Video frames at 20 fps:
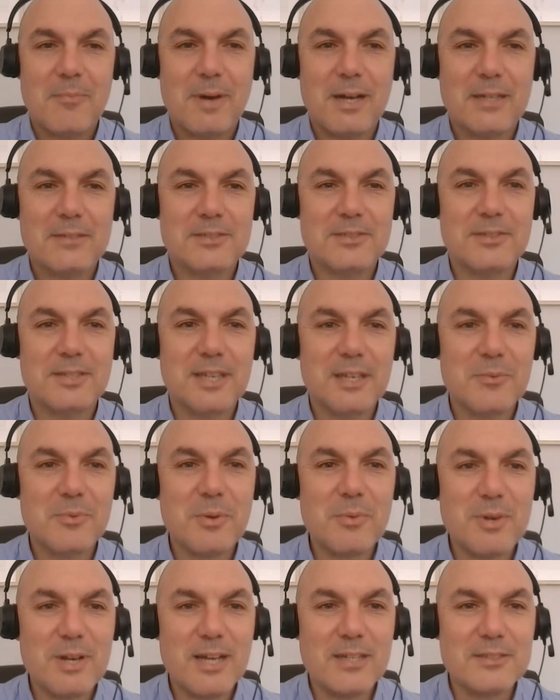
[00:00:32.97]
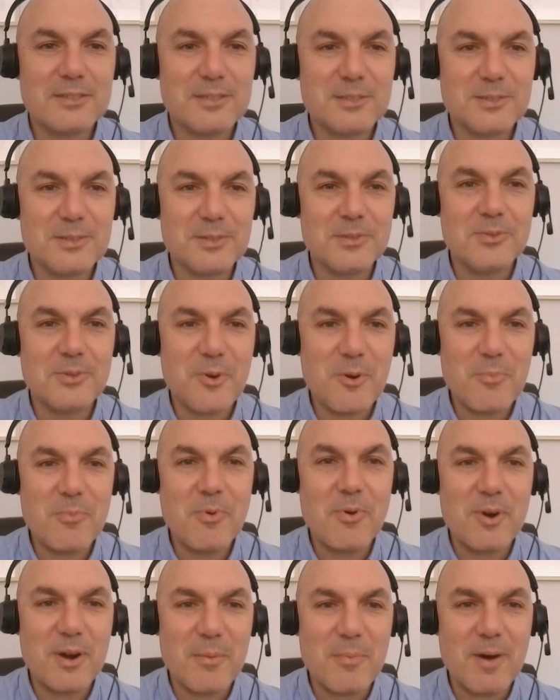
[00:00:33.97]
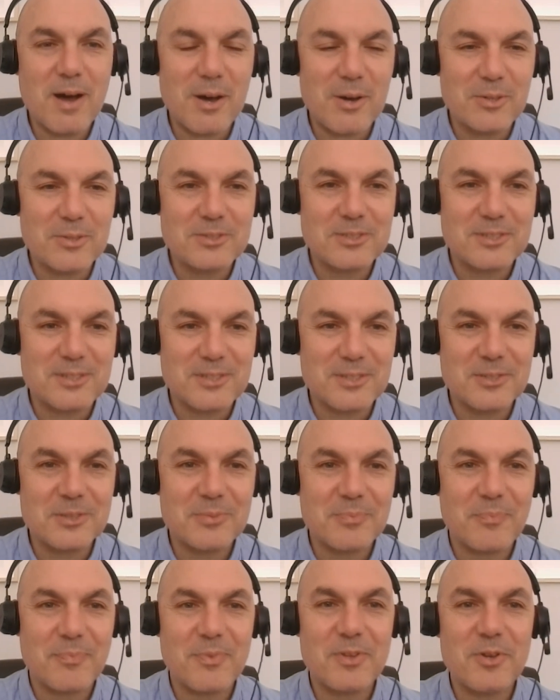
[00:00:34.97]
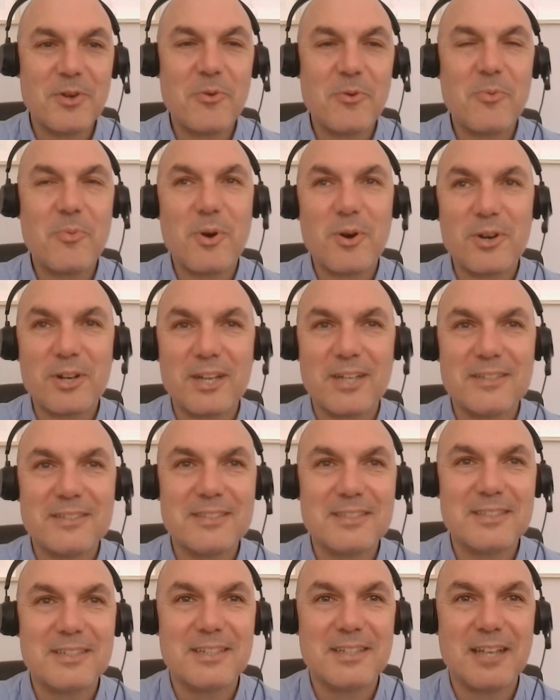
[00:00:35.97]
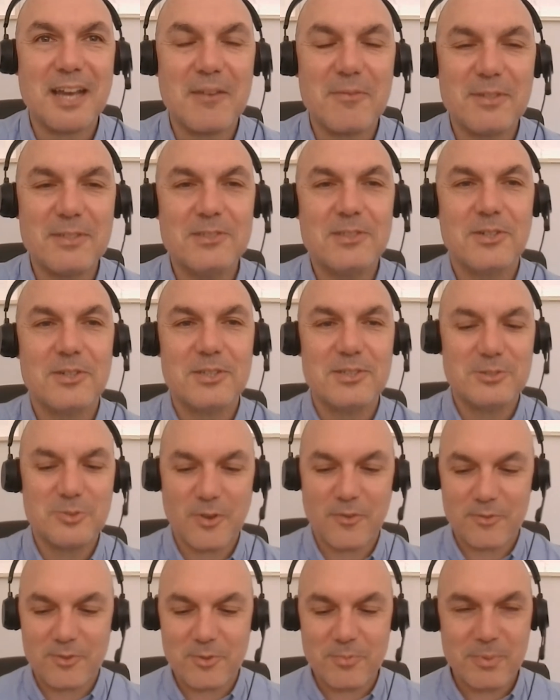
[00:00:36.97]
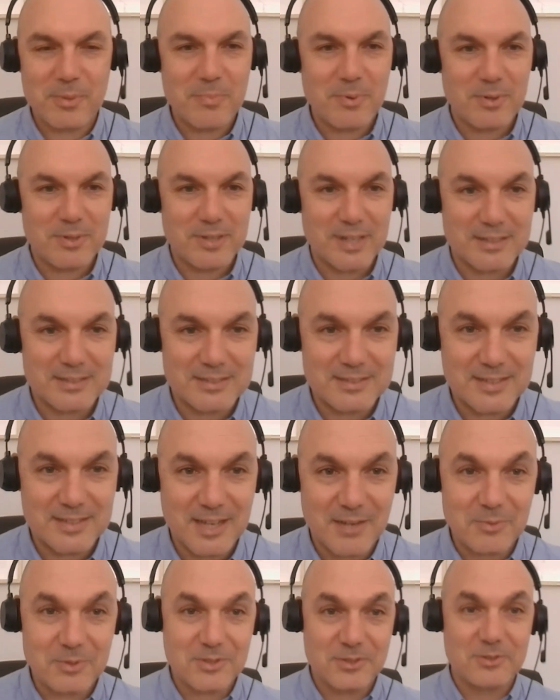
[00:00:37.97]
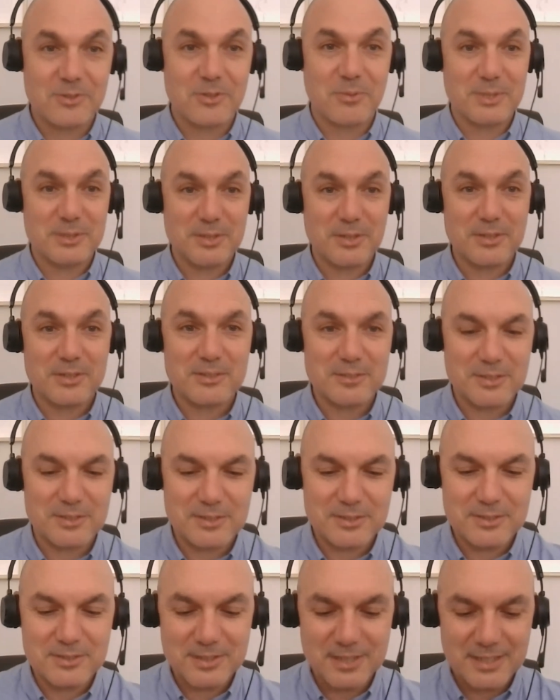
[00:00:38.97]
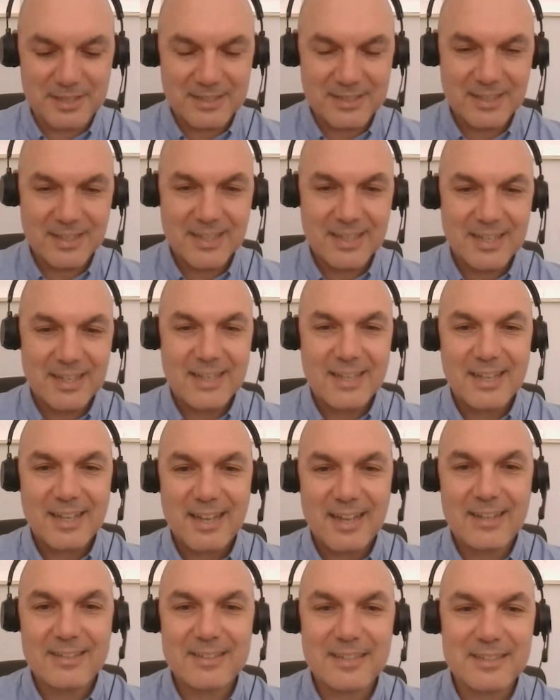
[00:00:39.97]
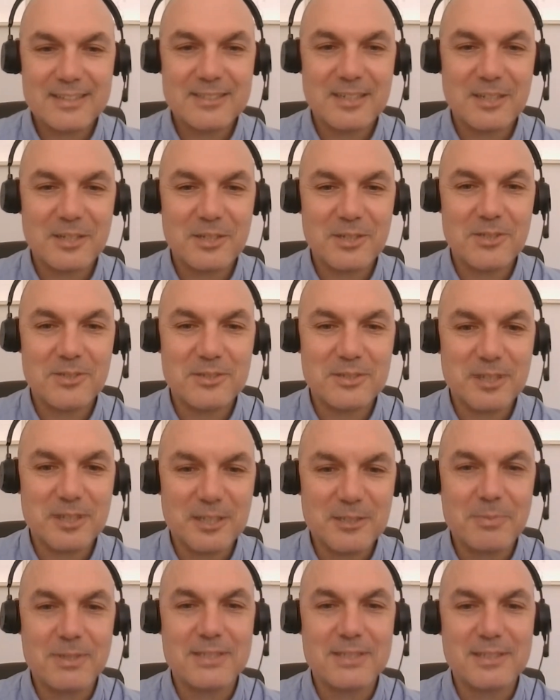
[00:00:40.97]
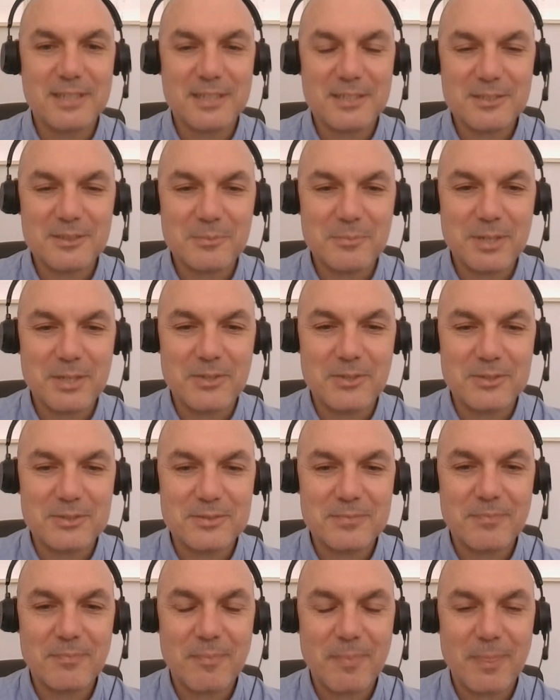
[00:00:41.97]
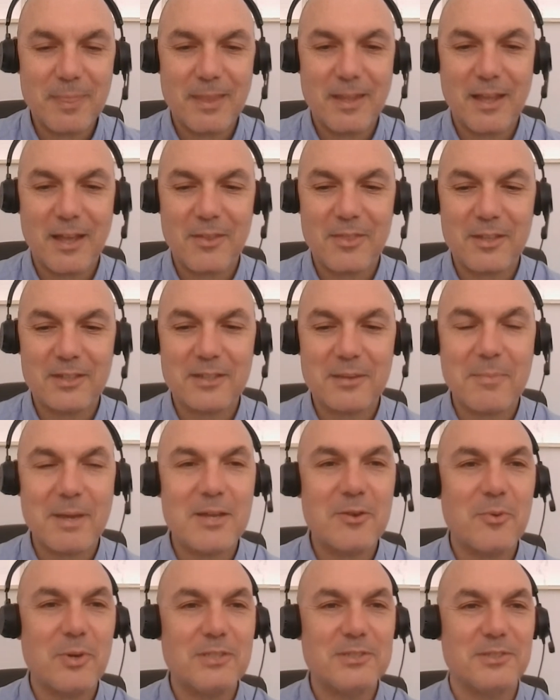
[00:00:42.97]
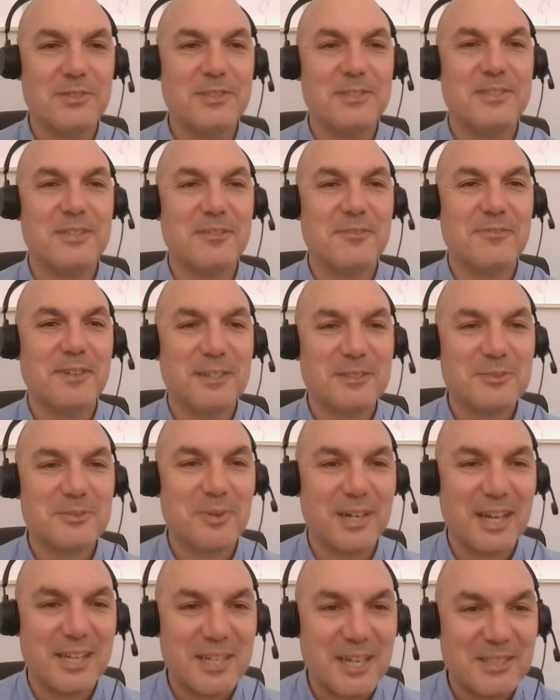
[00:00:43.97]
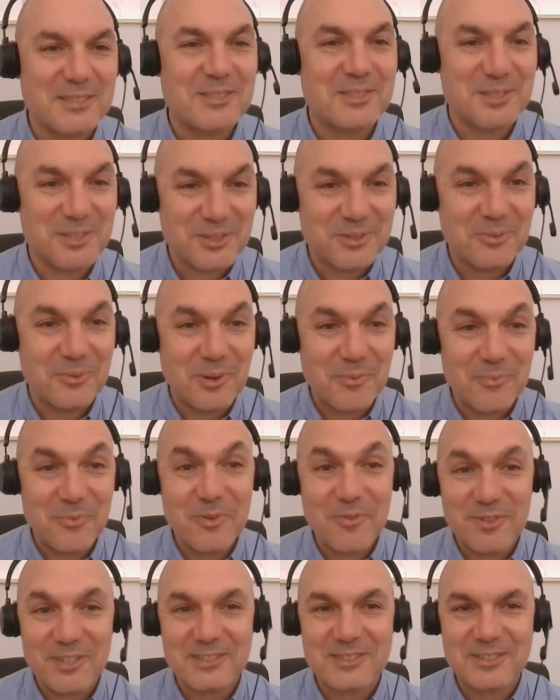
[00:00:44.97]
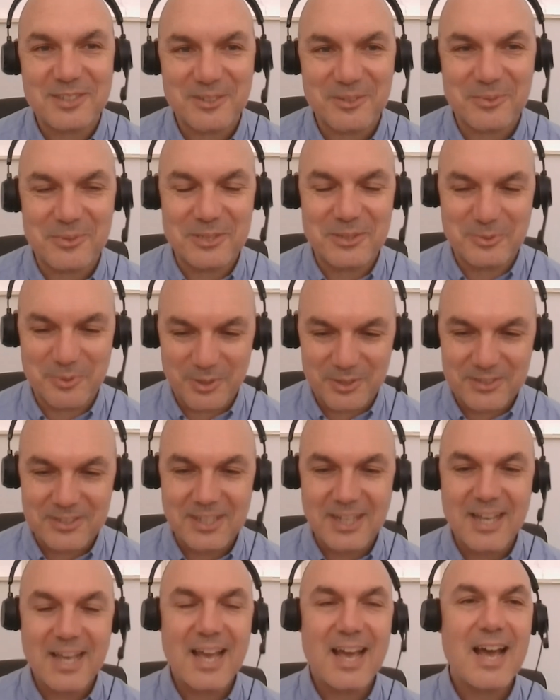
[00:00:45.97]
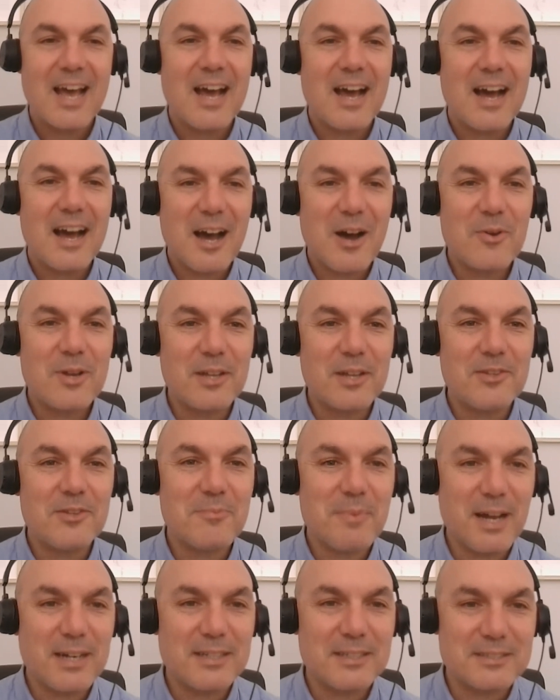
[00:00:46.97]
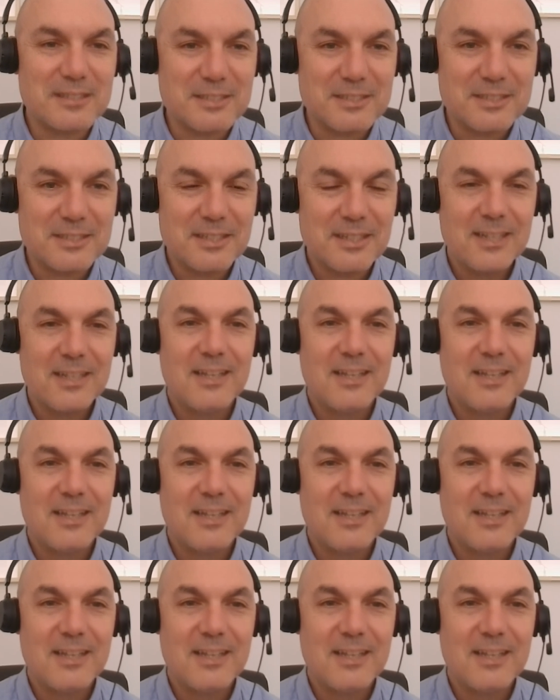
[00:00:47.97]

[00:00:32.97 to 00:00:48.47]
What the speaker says: But today we would like to know more about your work, and I've been talking to a few people that I was going to be talking to you today, and there is a huge expectation because I think the main question is the first one I asked you when we first talked, which was how can you manage